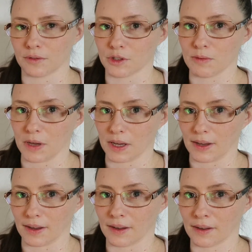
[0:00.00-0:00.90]
to
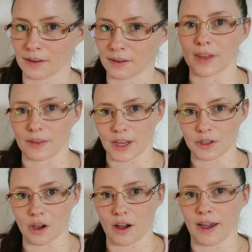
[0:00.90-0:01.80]
me at that
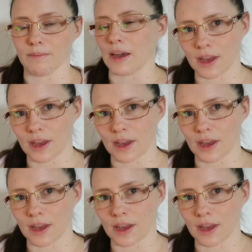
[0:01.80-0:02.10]
time.